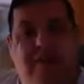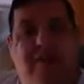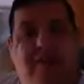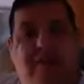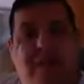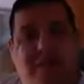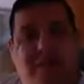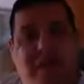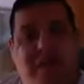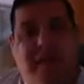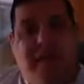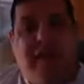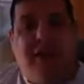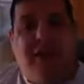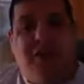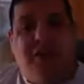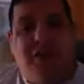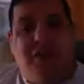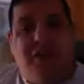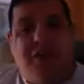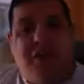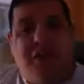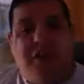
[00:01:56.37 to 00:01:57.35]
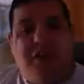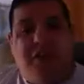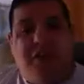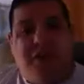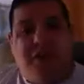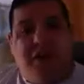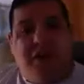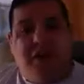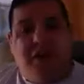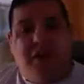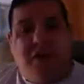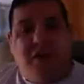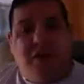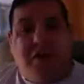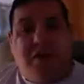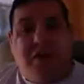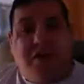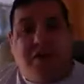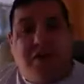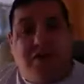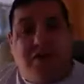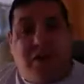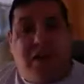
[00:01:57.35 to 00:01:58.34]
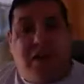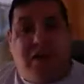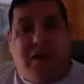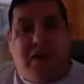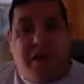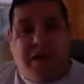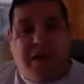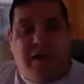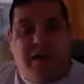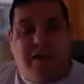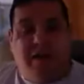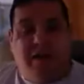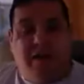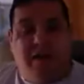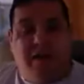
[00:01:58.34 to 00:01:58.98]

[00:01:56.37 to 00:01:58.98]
intimate relationship with the Trinity.